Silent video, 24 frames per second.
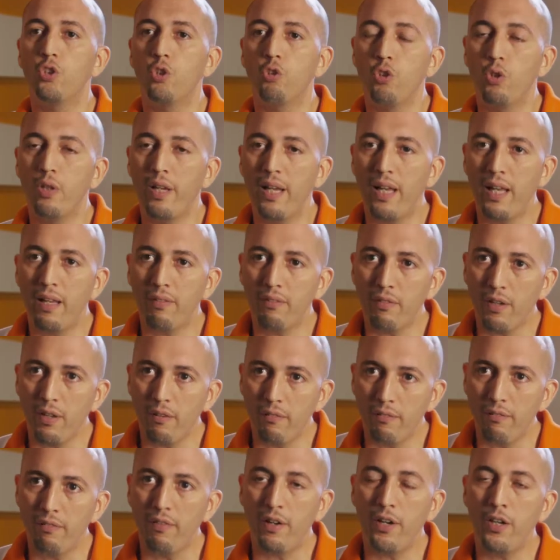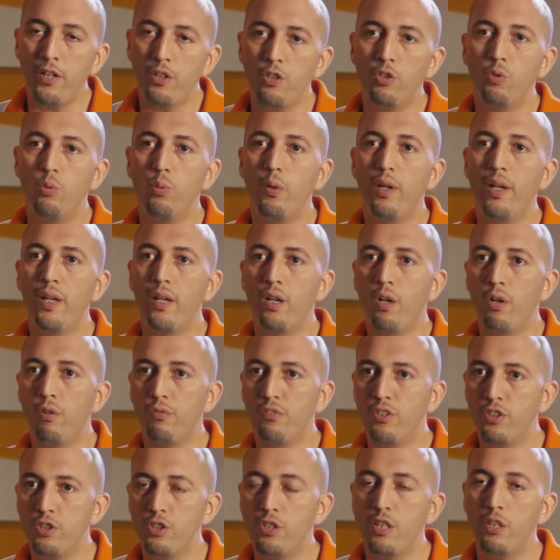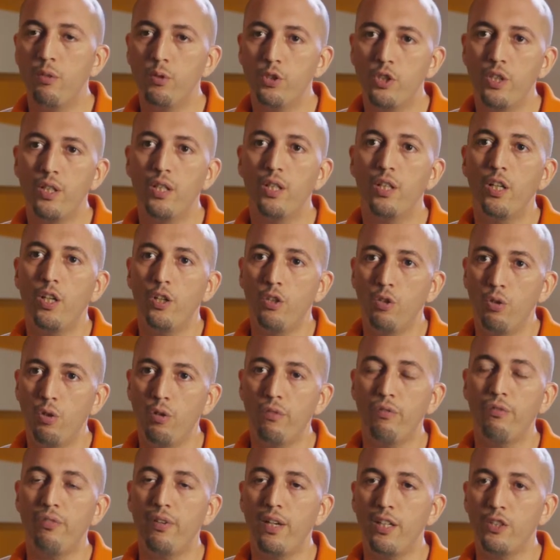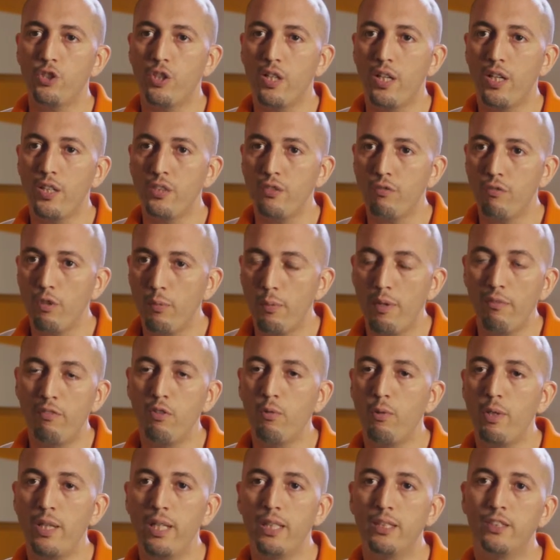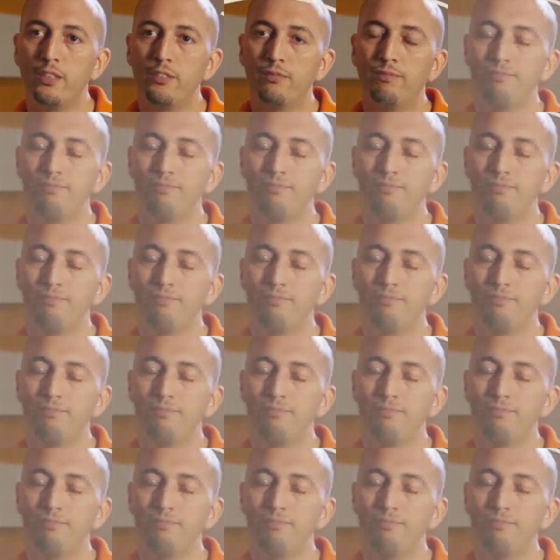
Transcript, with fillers: So you'll have a very good way of distinguishing your franchise from everyone else.